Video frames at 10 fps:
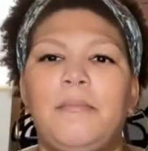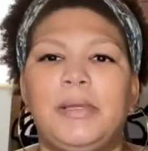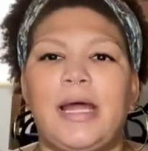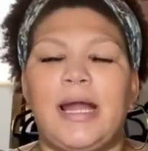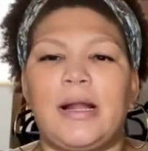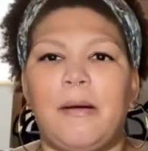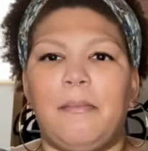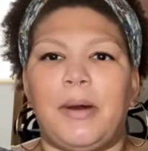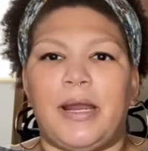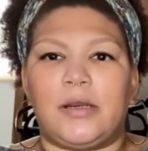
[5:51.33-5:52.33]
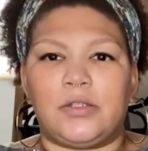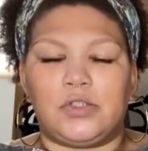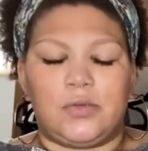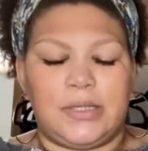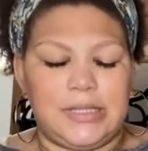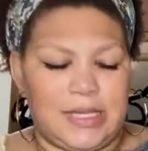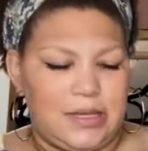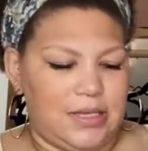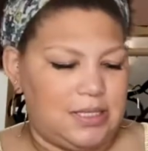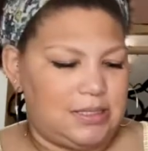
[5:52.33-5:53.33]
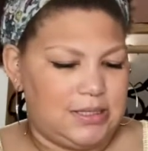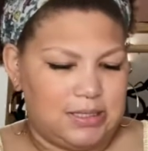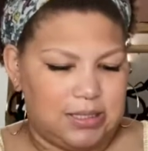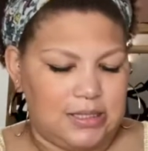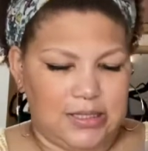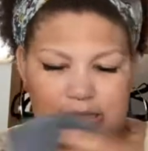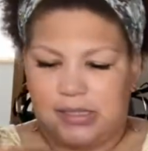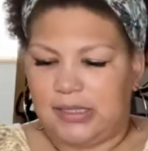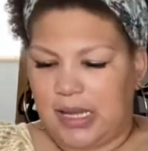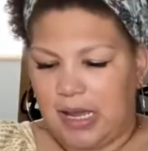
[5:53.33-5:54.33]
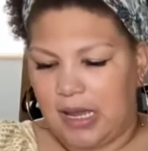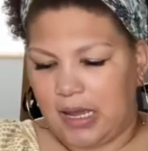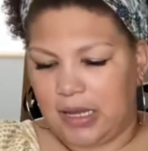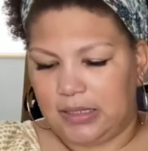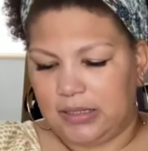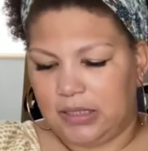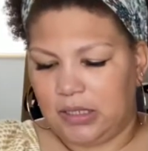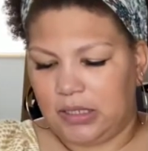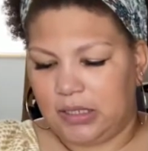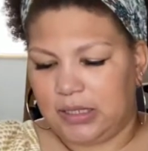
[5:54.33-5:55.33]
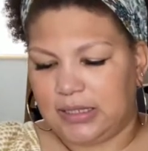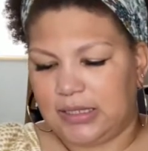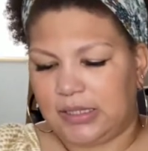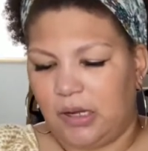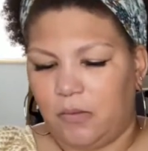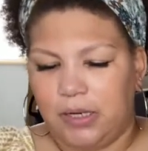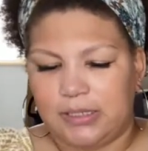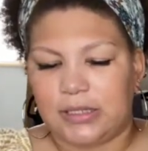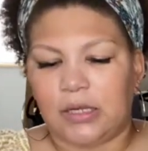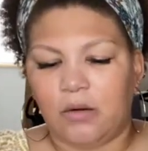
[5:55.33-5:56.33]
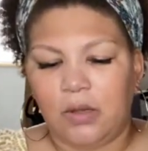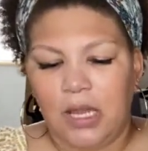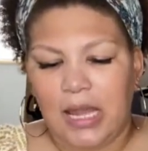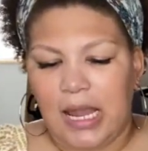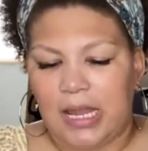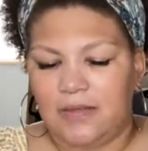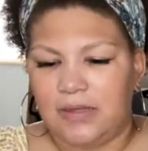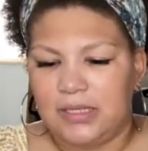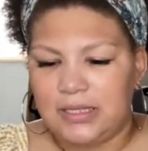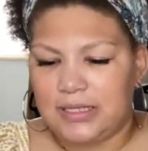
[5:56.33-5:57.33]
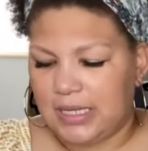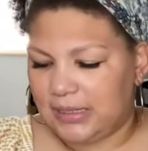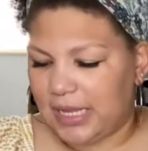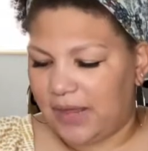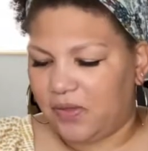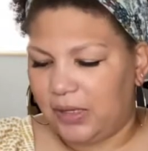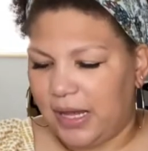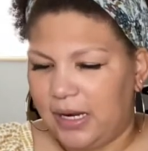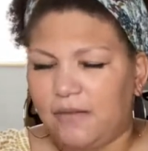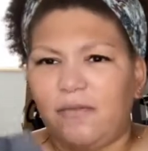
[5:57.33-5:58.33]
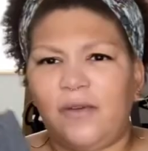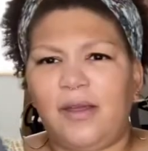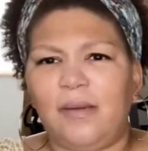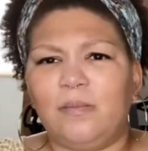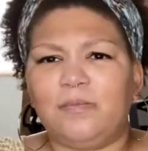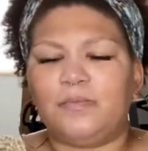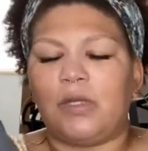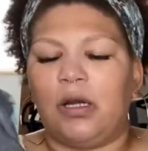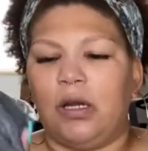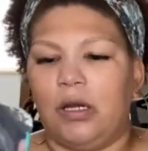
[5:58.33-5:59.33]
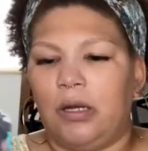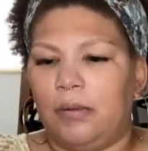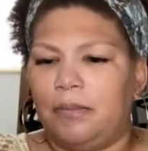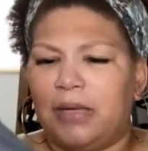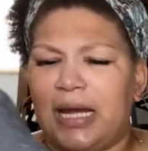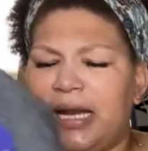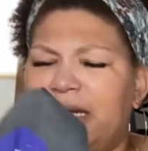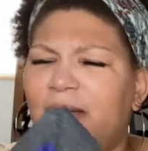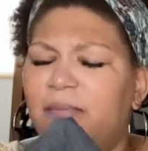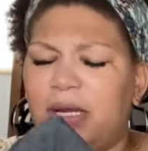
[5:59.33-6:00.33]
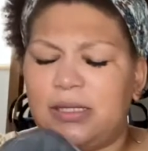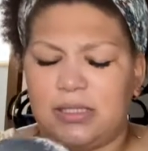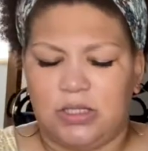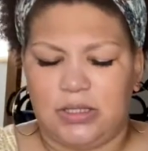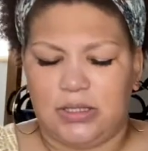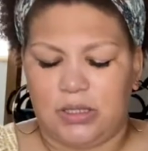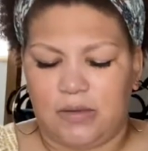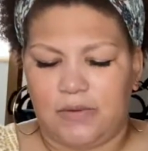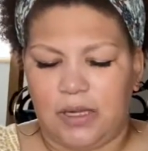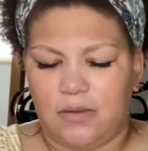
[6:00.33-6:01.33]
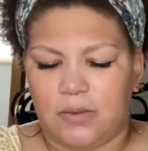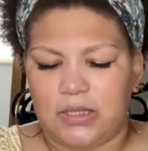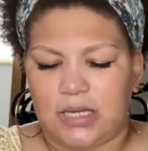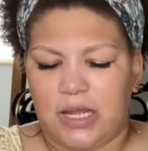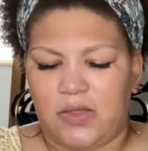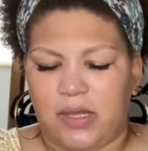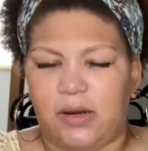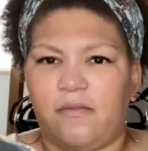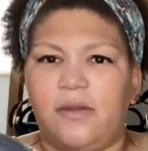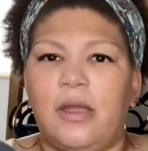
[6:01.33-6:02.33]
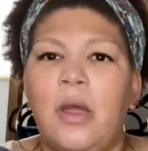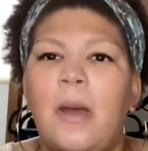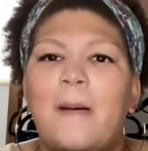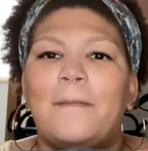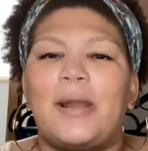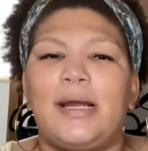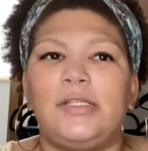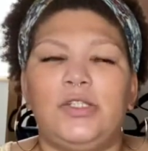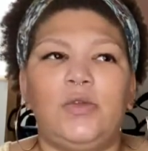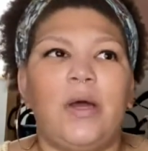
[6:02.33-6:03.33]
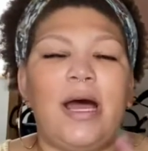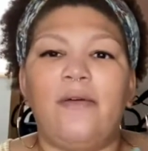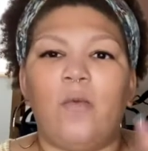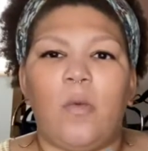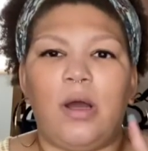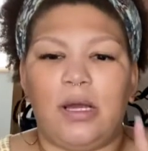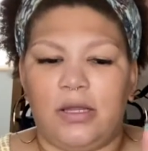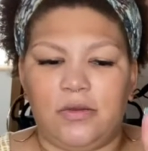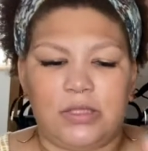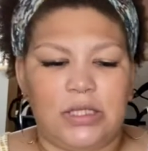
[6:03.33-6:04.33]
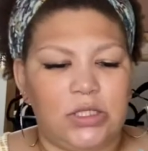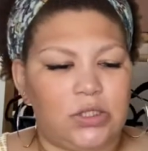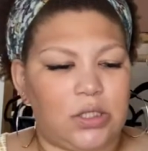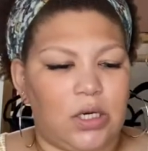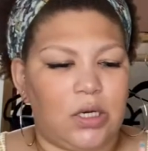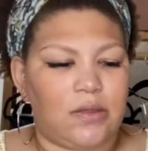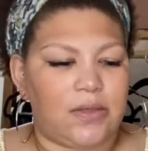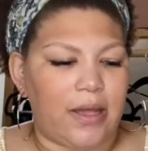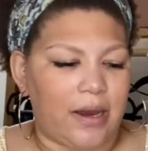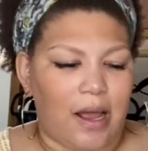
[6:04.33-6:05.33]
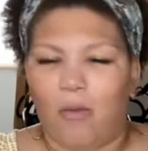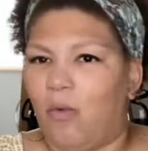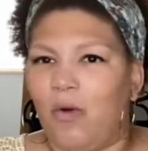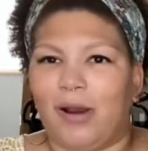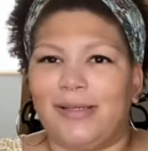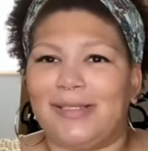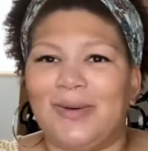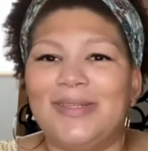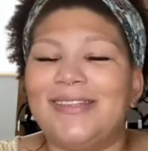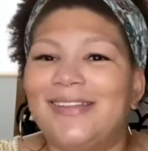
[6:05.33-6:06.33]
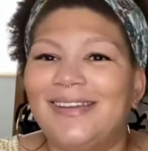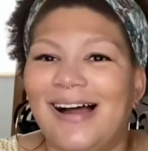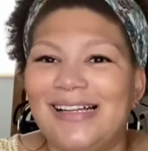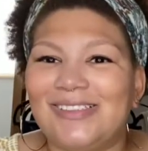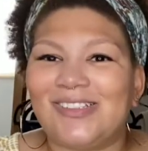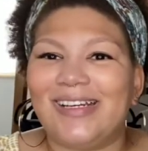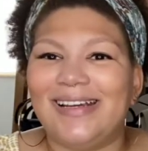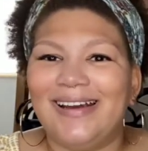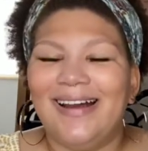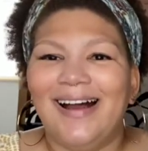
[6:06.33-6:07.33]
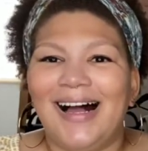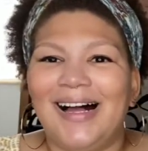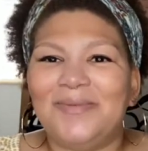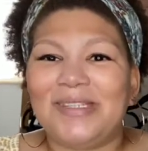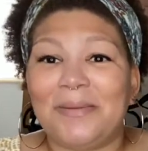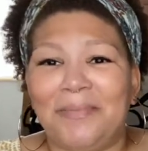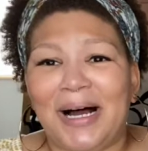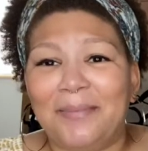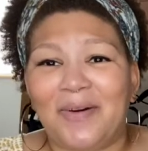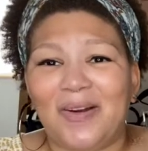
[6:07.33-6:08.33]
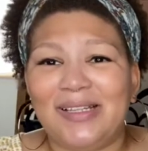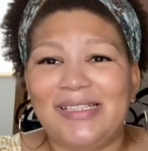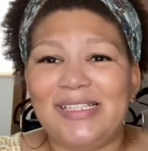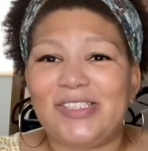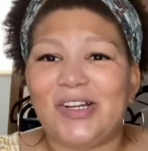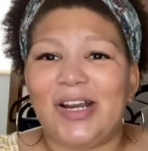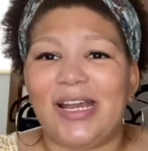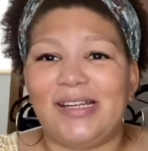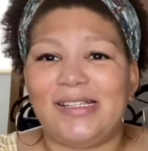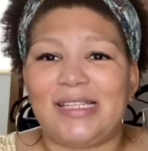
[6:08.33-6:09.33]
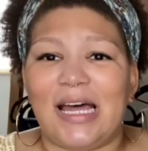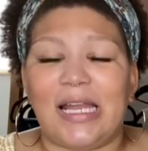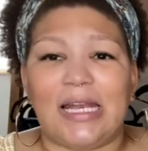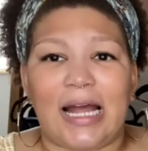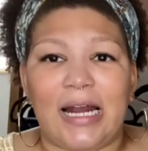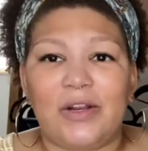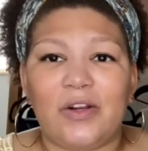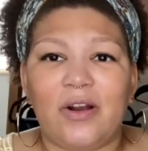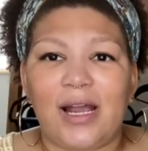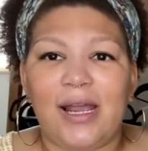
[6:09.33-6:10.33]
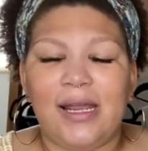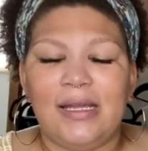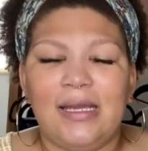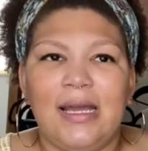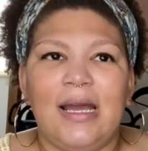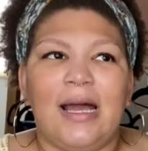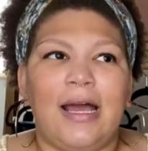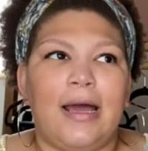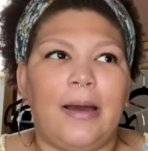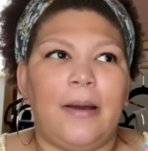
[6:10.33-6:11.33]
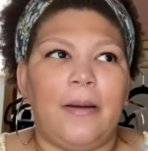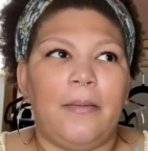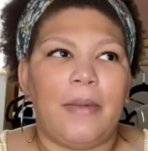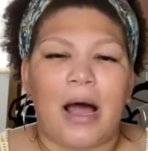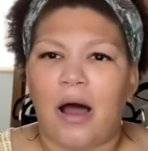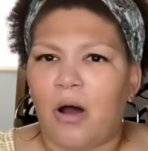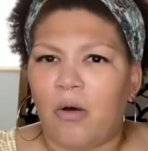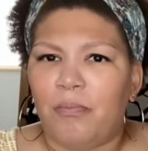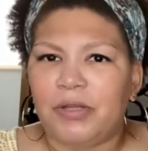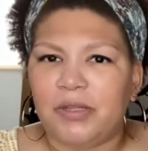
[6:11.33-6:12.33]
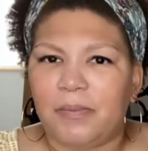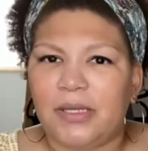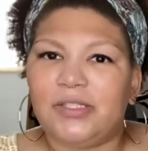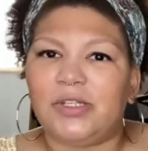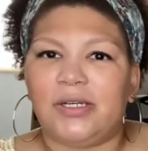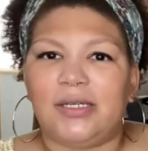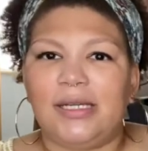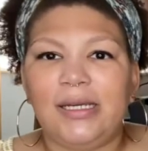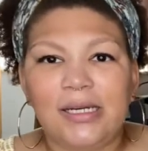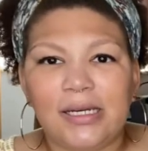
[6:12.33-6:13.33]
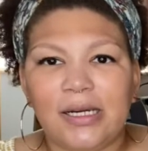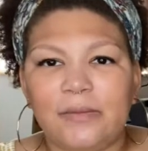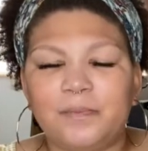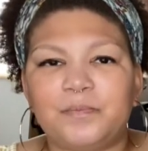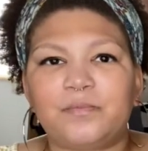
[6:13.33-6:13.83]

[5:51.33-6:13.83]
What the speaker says: black biker shorts. And this is in the size, this is a double XL. And this says athletic fit. I didn't pay attention to if the other one said athletic fit, but I do have one other t-shirt that I wore, so it's in the laundry. It's a Bob Marley t-shirt and it's a lighter gray. I'll put the picture in here,